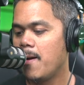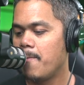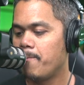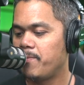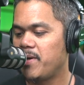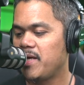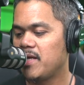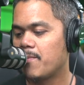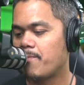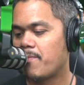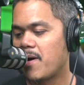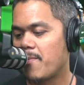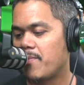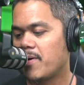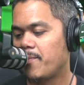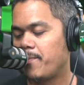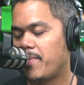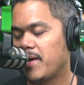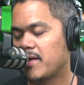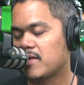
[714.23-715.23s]
Peter Piper
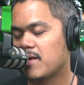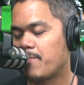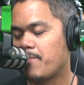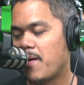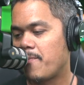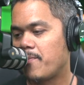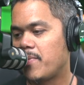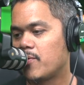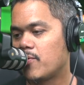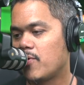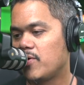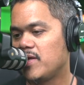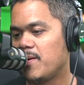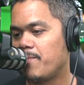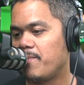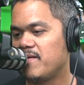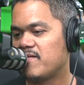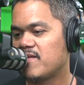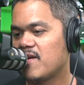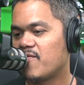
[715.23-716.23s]
picked a pepperoni
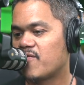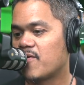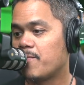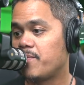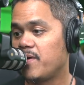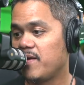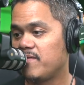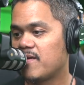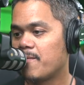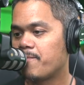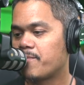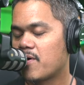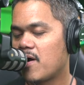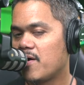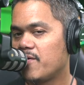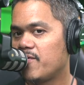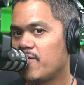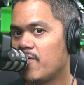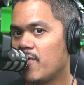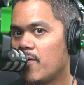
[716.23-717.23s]
pizza from Pizza
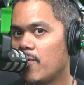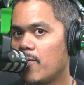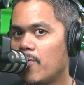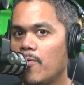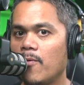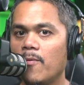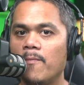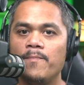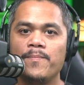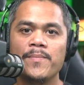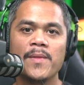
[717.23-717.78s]
Pronto.